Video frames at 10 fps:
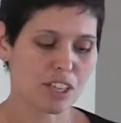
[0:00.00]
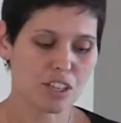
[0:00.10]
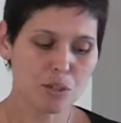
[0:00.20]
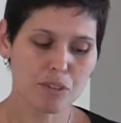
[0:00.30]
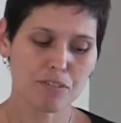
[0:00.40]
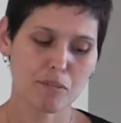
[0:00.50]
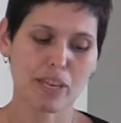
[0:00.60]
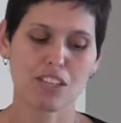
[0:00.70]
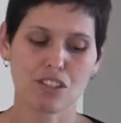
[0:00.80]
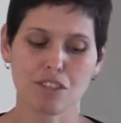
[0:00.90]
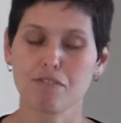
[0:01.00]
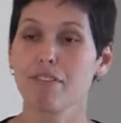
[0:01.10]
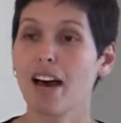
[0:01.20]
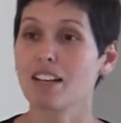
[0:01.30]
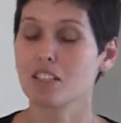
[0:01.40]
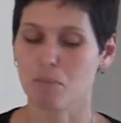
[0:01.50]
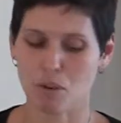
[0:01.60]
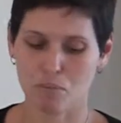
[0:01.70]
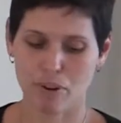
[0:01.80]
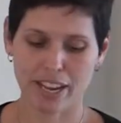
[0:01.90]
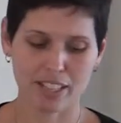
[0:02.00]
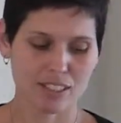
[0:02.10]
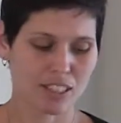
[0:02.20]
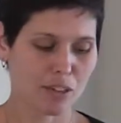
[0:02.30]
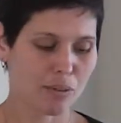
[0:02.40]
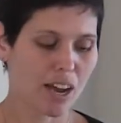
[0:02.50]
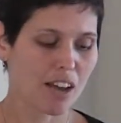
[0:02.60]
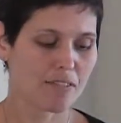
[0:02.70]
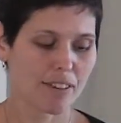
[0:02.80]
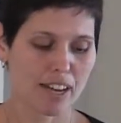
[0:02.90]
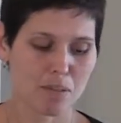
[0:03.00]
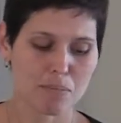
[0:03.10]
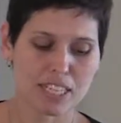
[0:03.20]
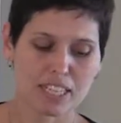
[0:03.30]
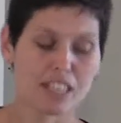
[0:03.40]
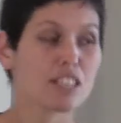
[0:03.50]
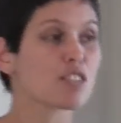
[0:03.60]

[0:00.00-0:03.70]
that new information and facts about brains that arrive via media,